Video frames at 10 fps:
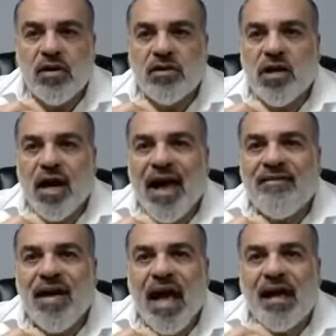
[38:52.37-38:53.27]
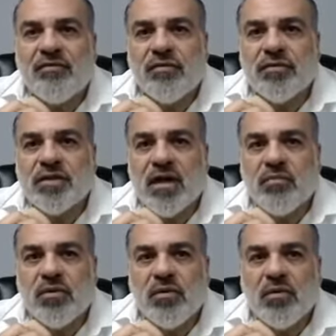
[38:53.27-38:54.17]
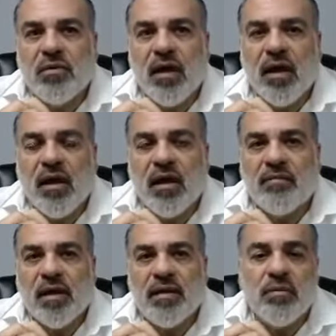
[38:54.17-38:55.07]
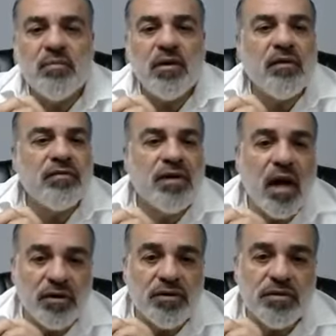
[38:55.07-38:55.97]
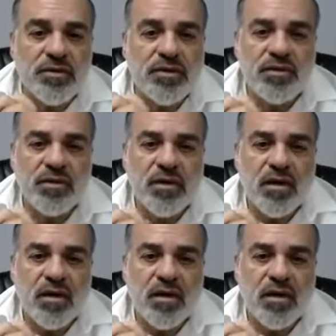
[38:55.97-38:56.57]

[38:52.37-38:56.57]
So I've had, for example, a number of doctors,